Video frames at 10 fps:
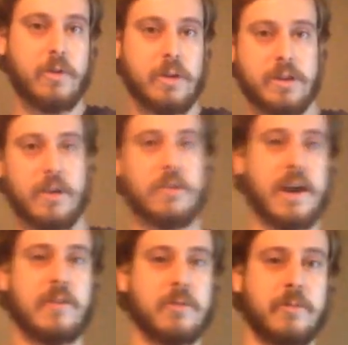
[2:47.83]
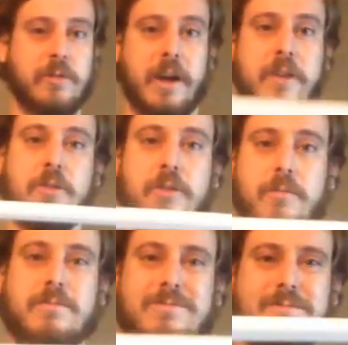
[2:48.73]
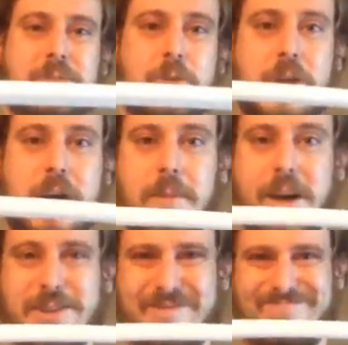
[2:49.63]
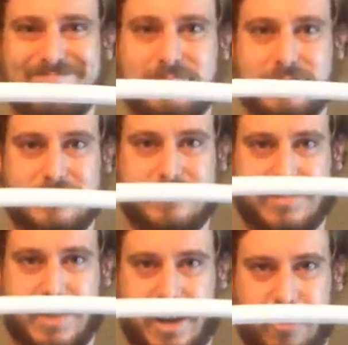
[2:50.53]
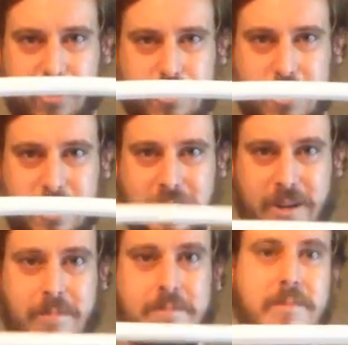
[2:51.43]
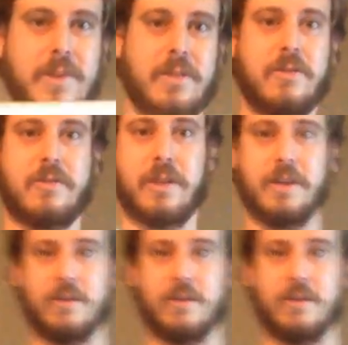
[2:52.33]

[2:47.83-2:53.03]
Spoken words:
it does have some flex, though not much. Kind of struggling to get this to flex